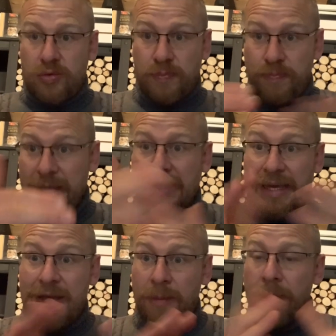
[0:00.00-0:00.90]
built
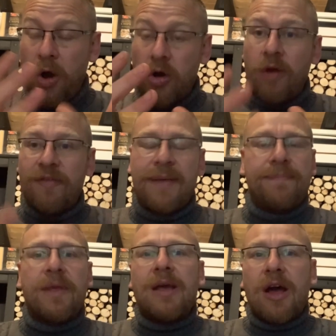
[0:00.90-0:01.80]
it, a mock of
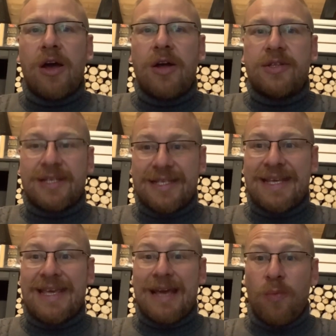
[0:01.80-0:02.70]
it to
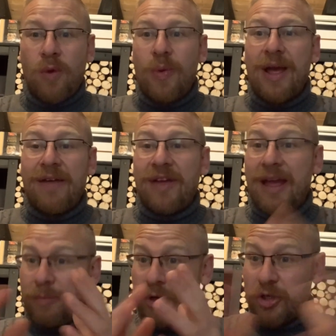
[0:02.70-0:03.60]
see. And what we have here,
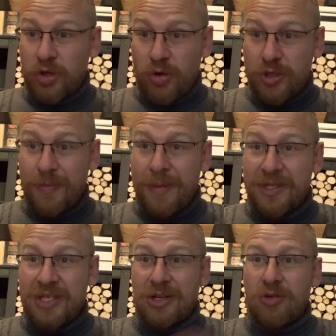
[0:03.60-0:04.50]
I'm going to show you some
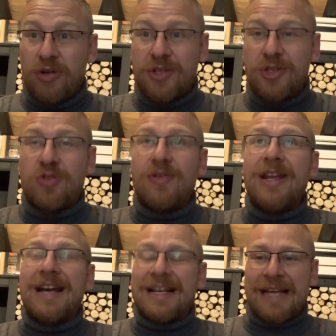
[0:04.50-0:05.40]
images across the
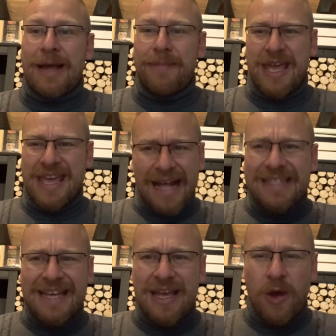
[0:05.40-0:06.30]
screen as I'm
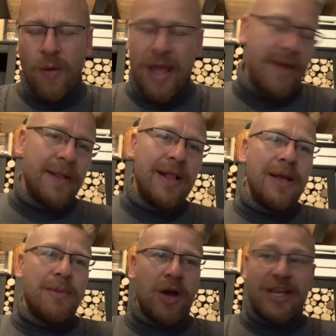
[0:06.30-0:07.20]
yatting away.
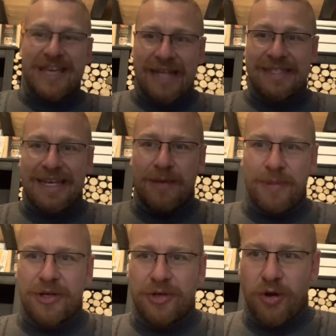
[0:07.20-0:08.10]
But yatting
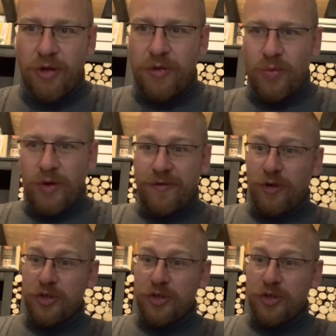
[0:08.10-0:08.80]
being a northern word for